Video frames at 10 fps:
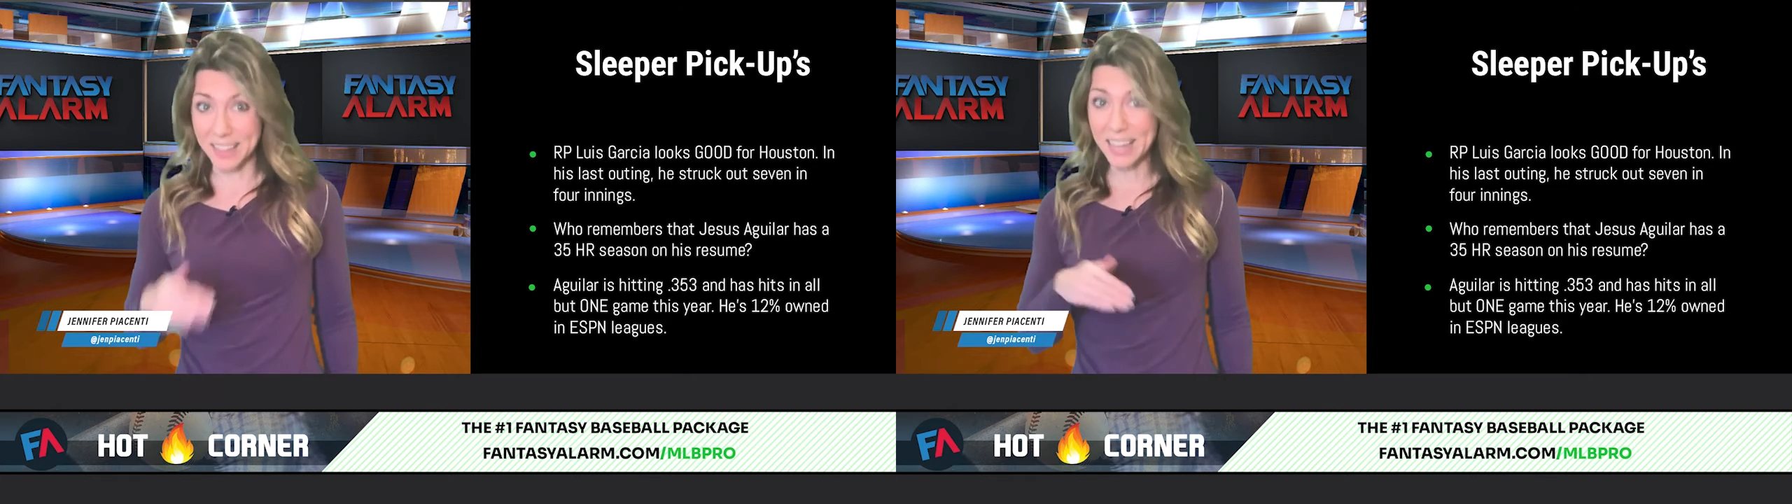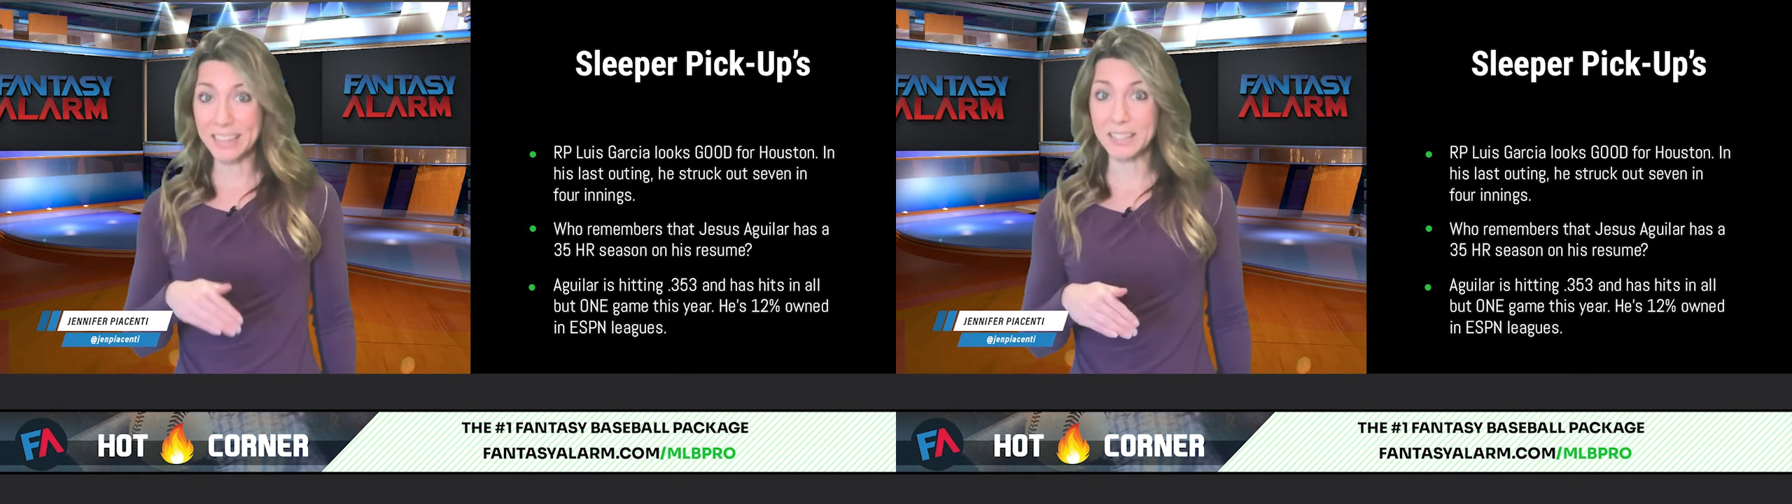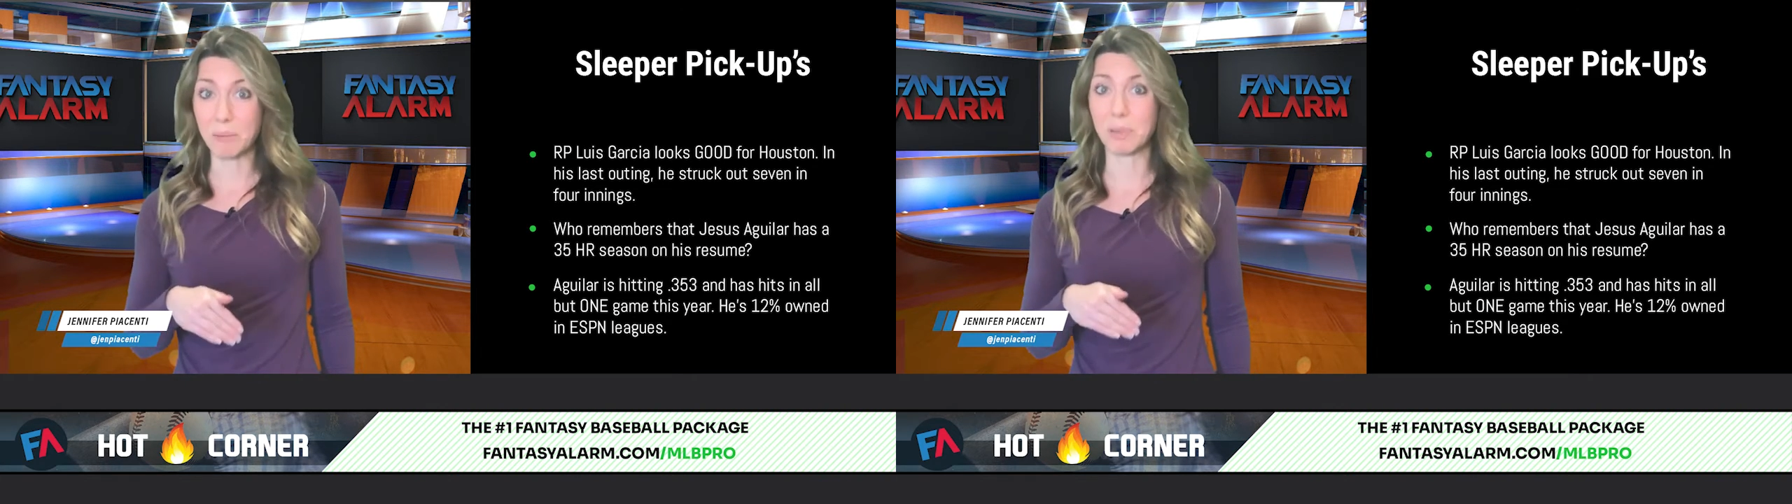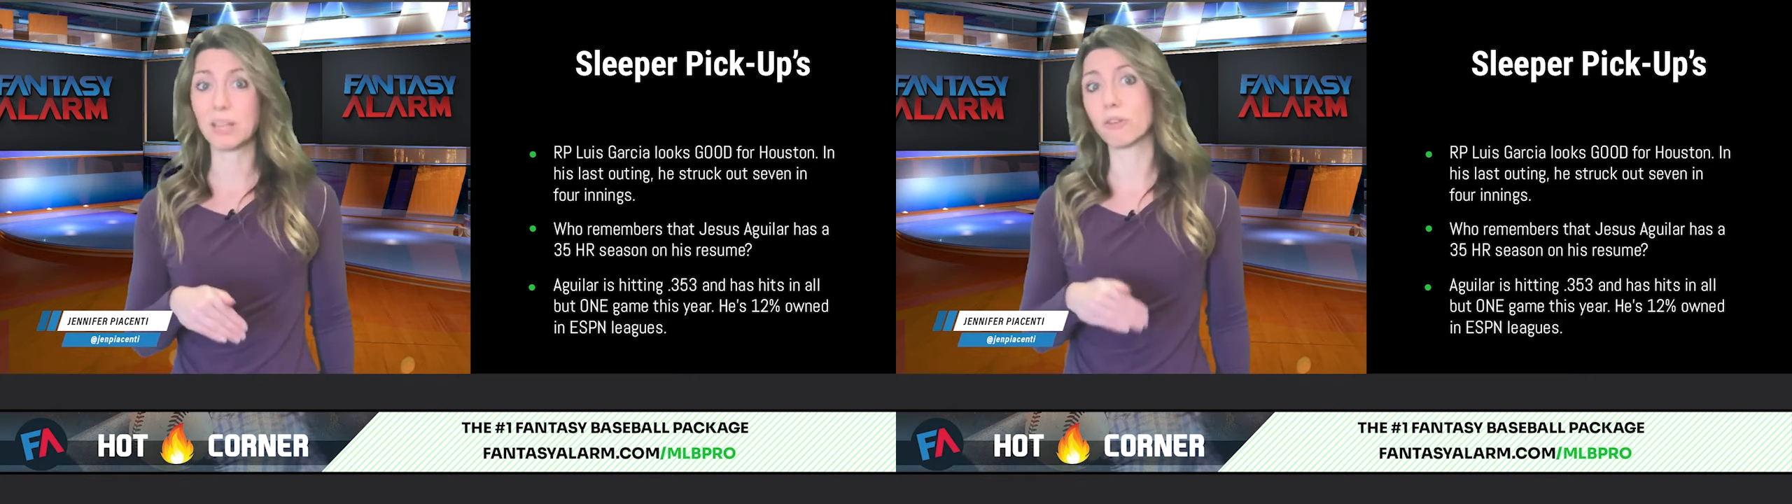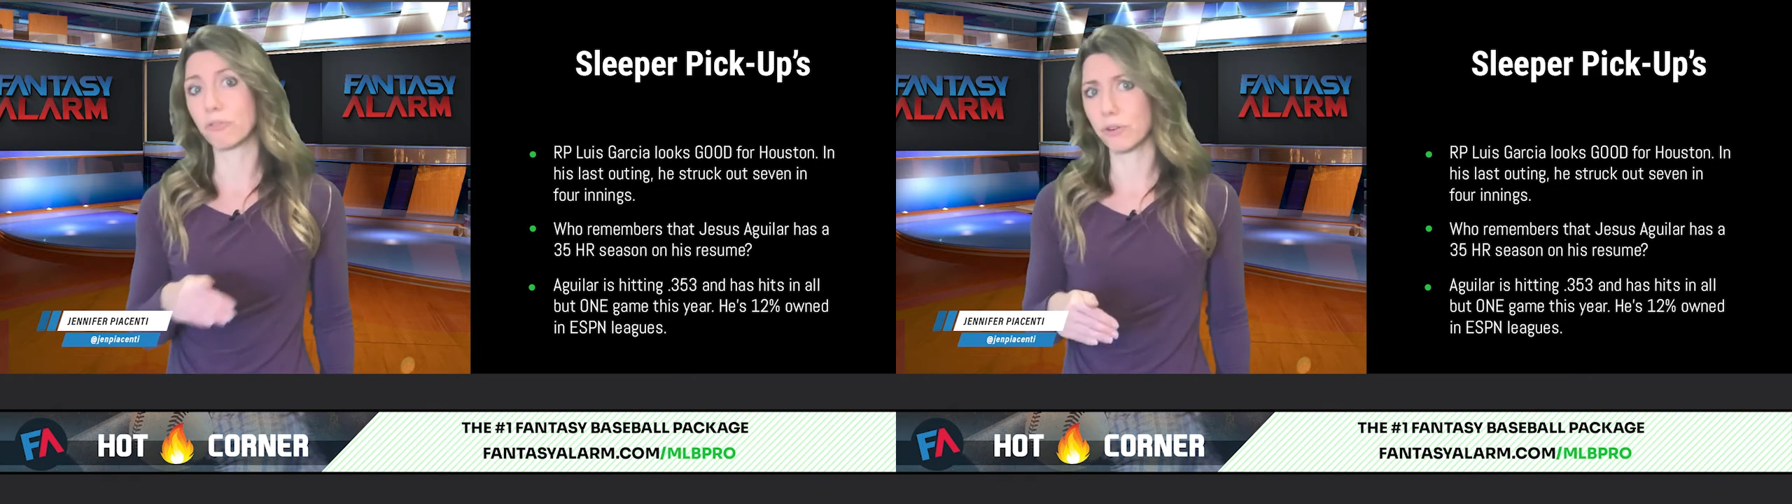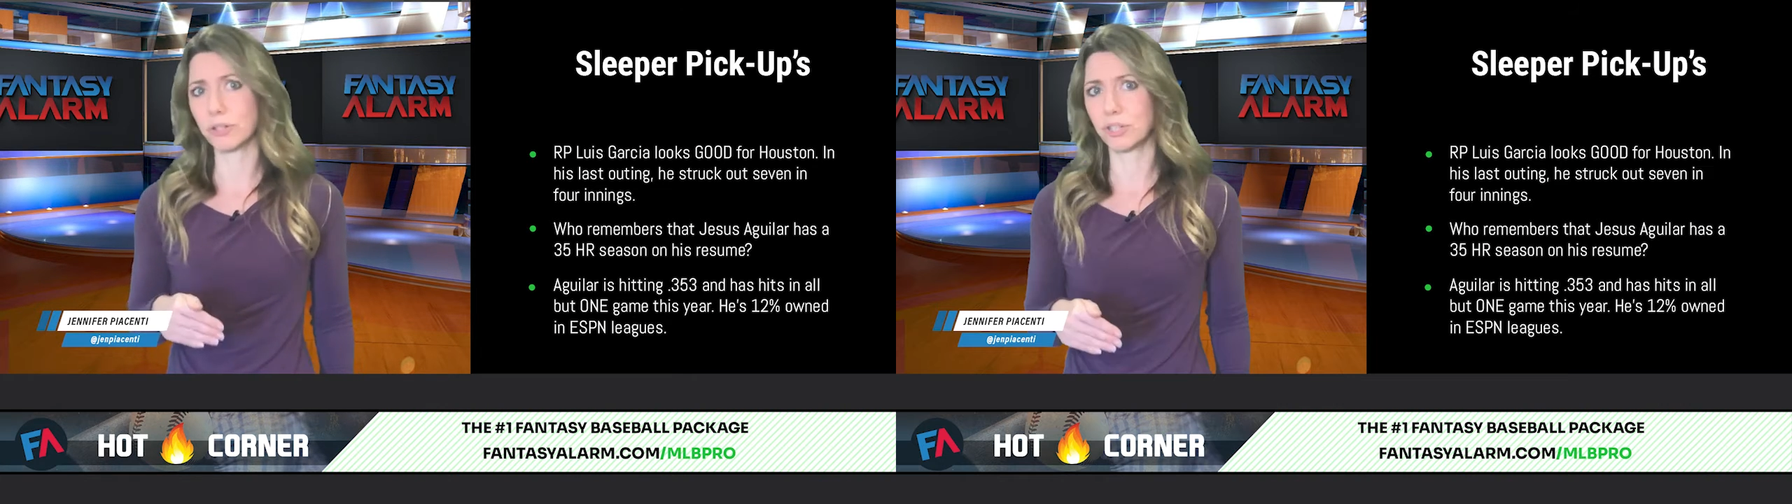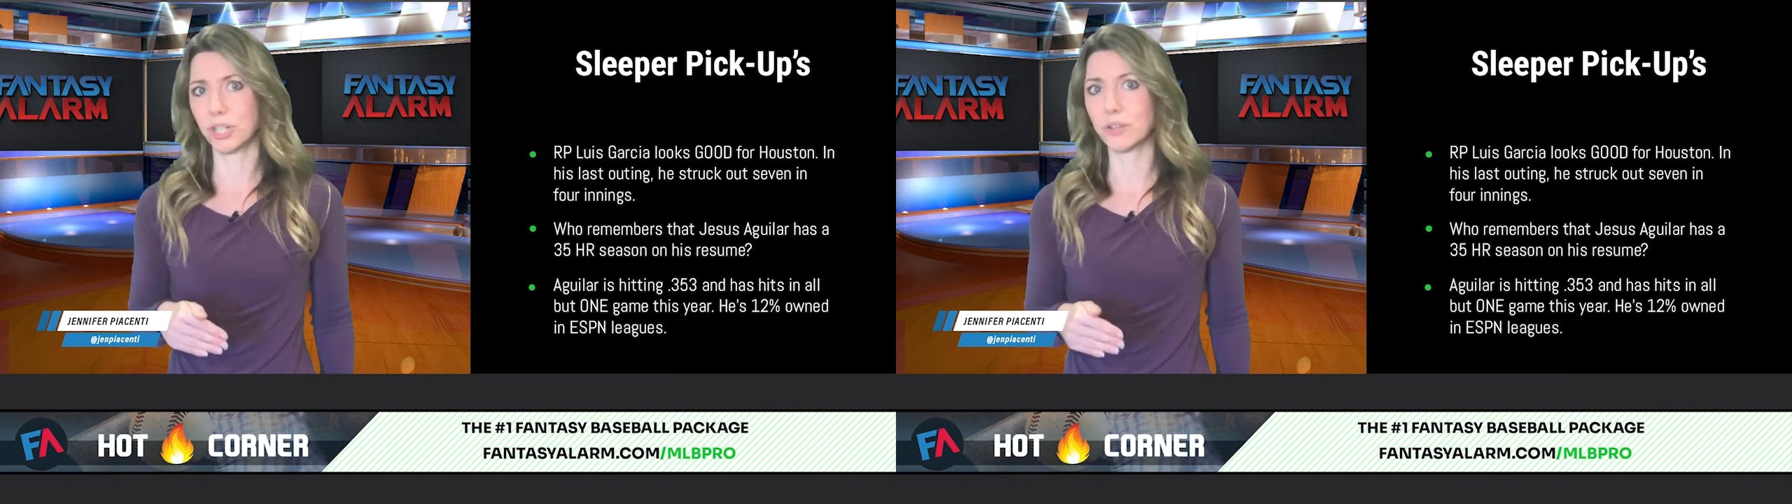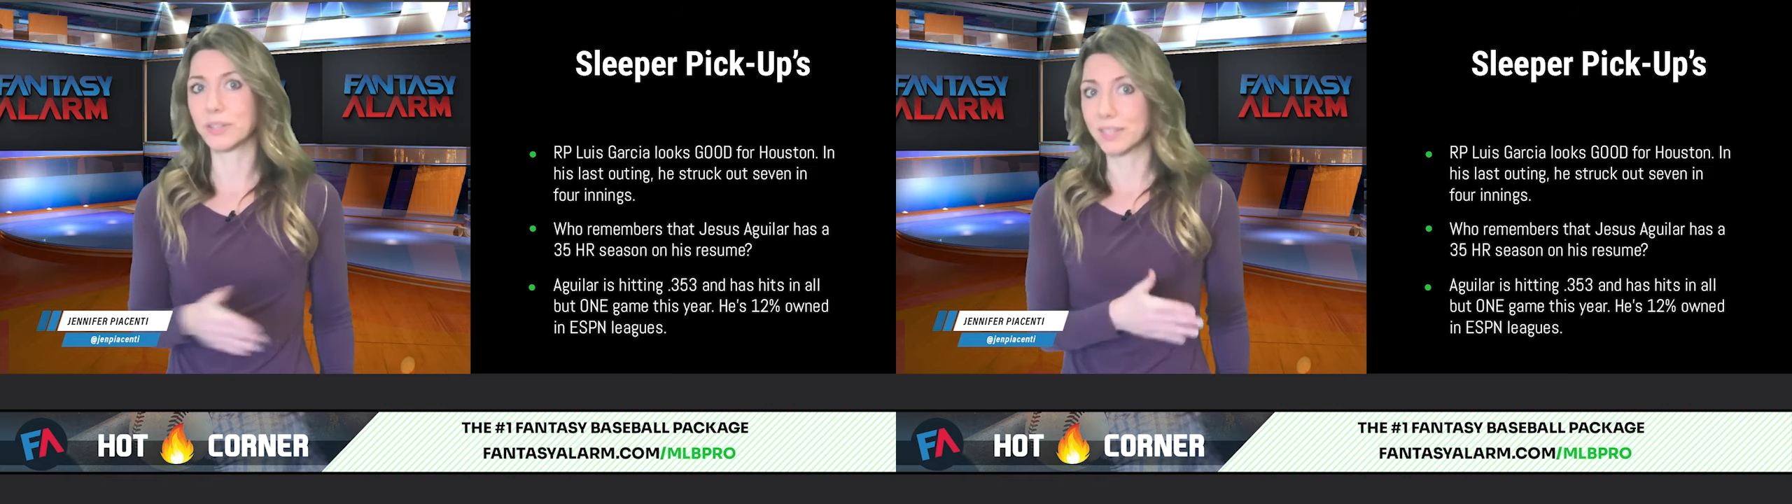this being the first
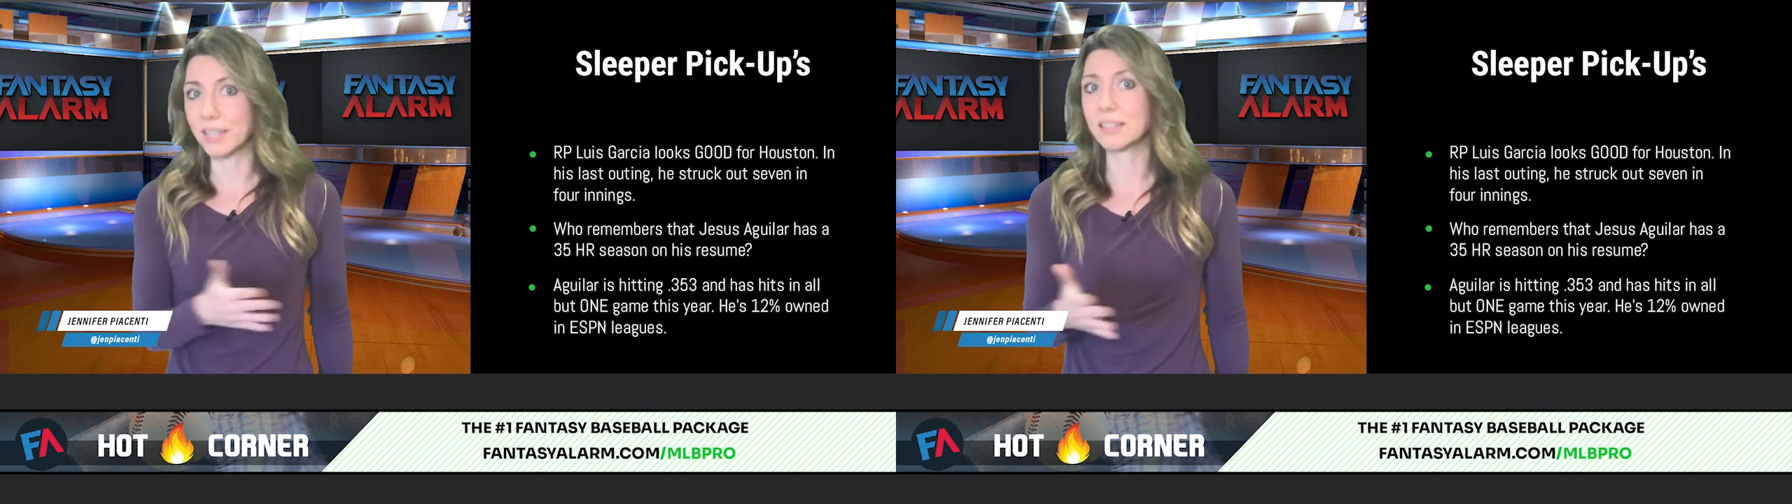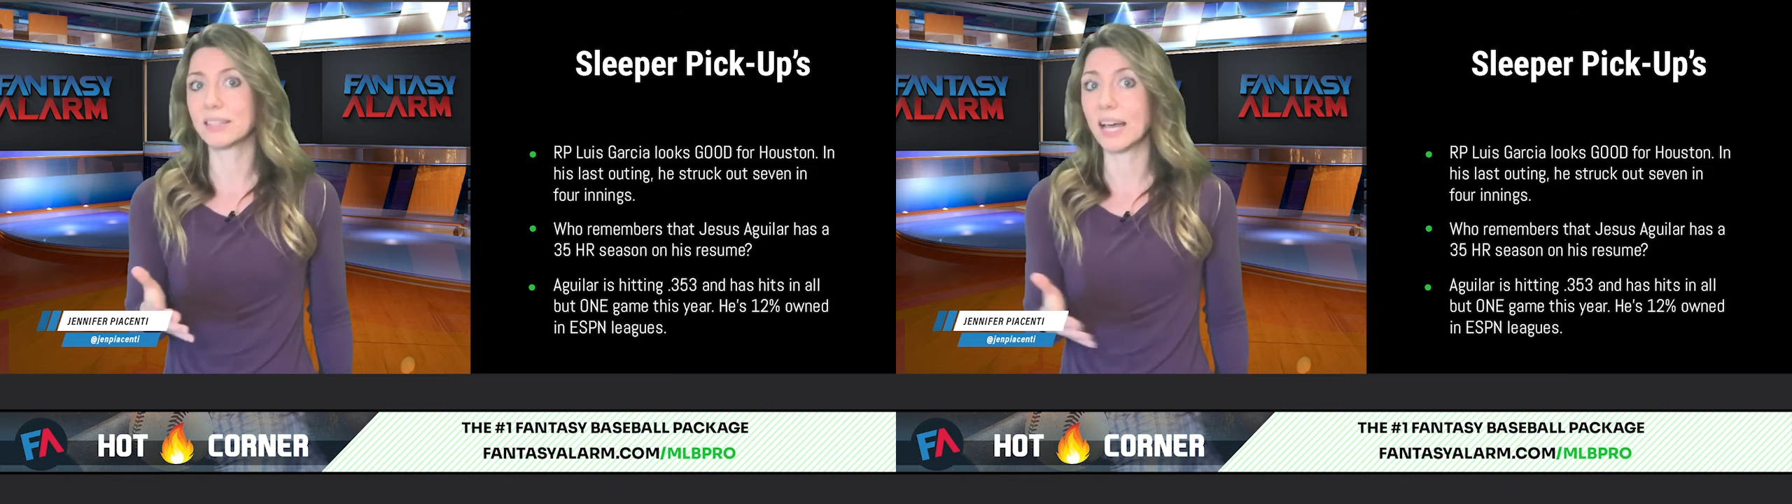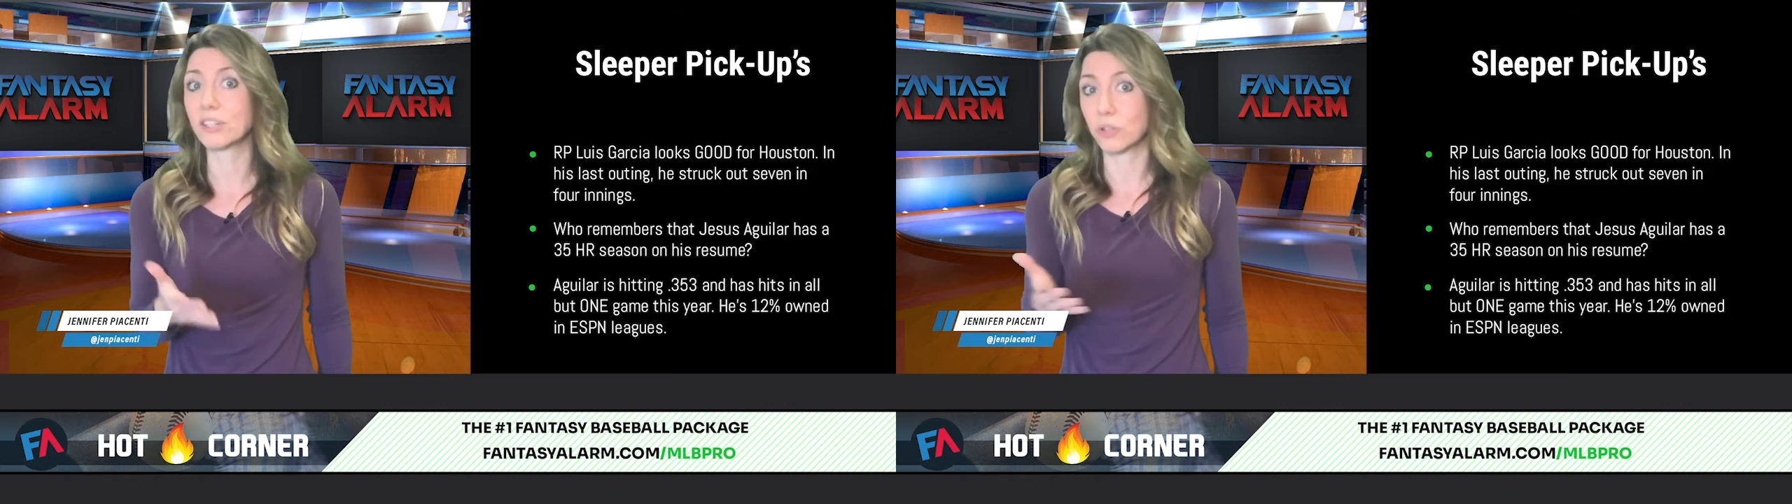year since that